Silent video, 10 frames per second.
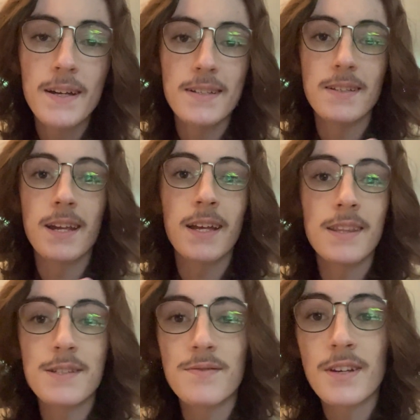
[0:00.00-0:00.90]
Today
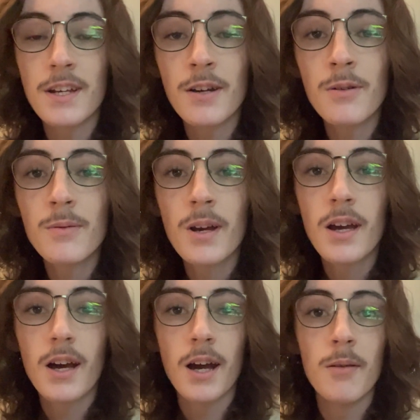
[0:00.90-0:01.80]
in this video,
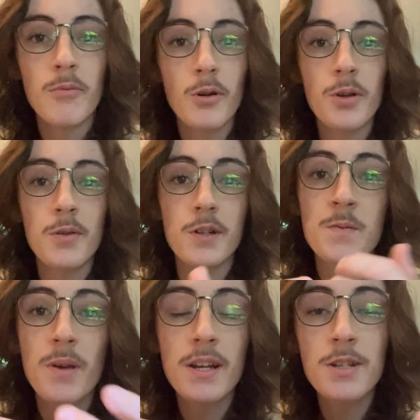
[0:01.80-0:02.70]
I'm going to
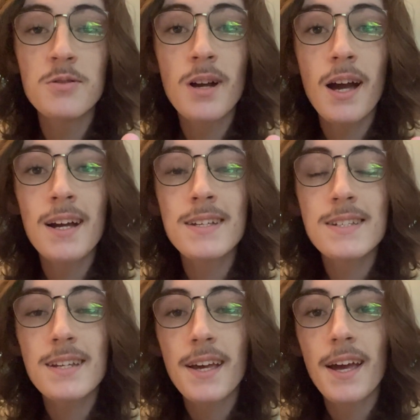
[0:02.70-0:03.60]
explain to you
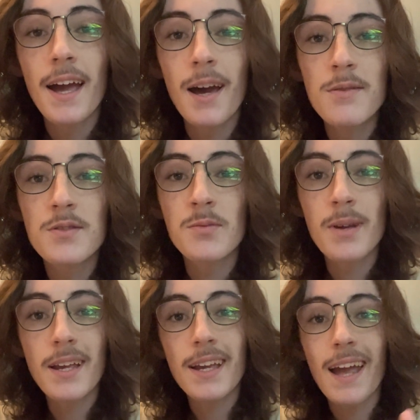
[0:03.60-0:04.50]
guys how to
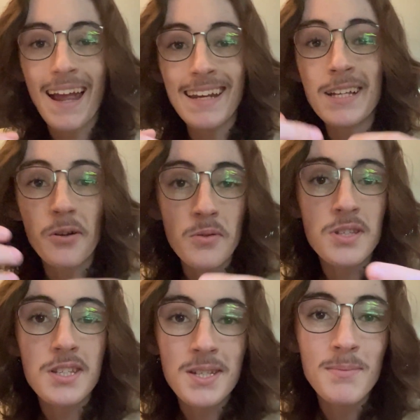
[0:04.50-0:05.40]
make an
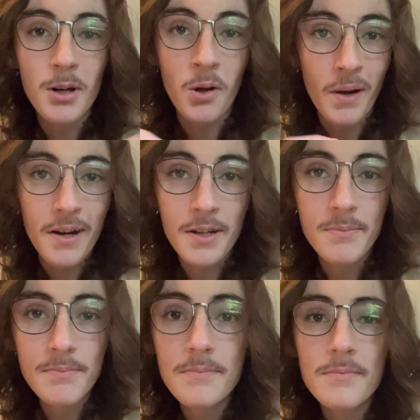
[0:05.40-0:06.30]
ecosystem
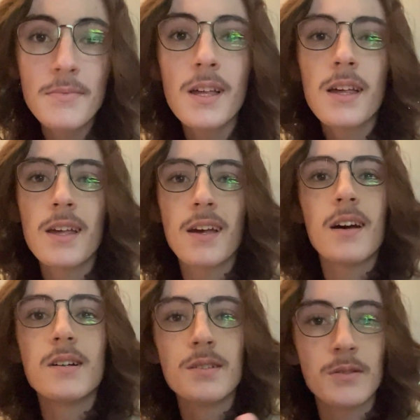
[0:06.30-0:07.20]
aquarium,
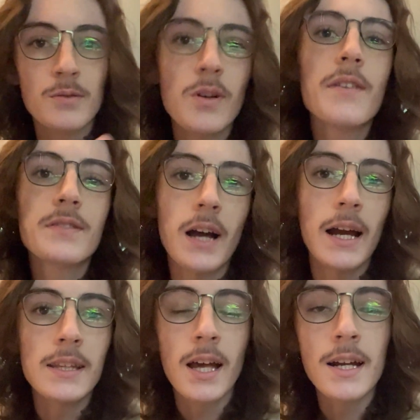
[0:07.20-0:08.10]
the rough
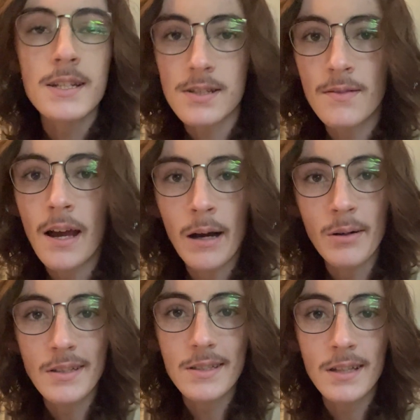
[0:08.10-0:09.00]
guidelines of
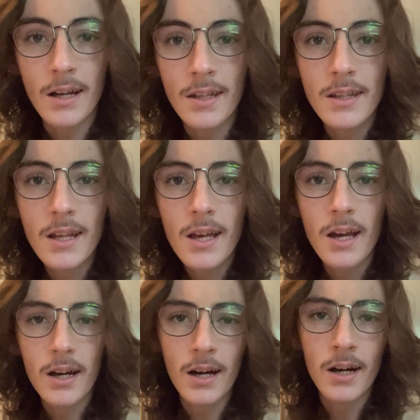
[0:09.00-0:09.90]
how it's done,